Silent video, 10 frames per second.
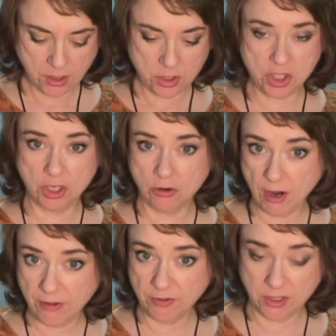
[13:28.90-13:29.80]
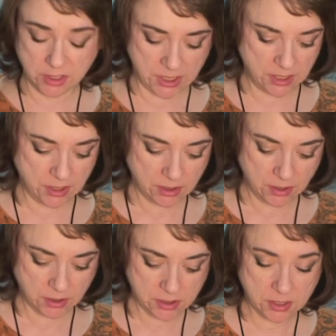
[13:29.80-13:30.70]
geographically,
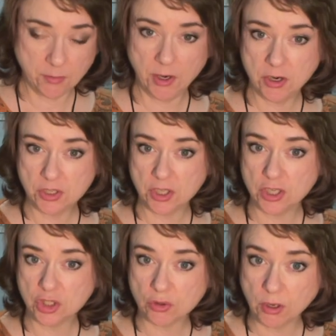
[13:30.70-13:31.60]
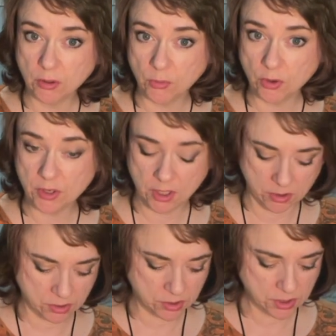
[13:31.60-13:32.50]
some areas are going to struggle more than
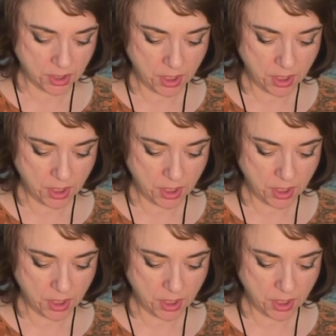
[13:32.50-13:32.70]
others,